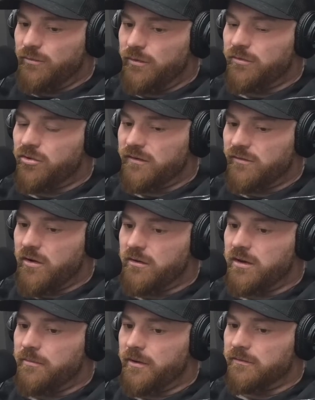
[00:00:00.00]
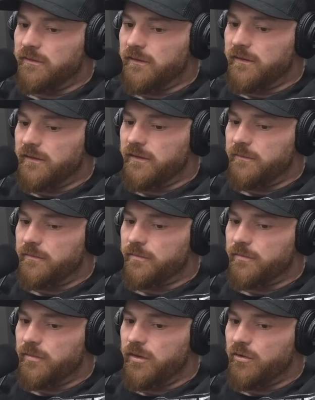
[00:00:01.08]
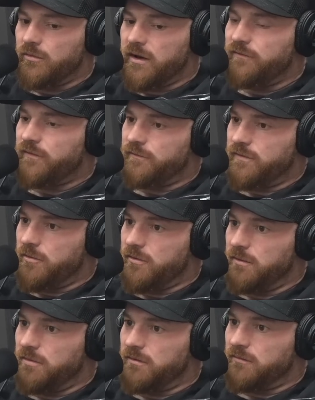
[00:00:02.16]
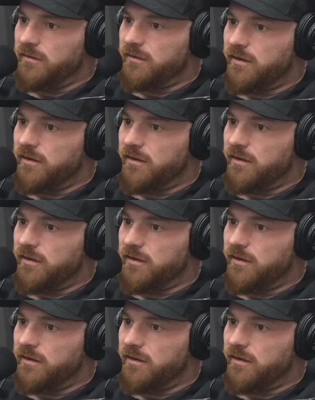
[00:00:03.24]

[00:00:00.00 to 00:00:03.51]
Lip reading: we were just talking about life after bodybuilding, right?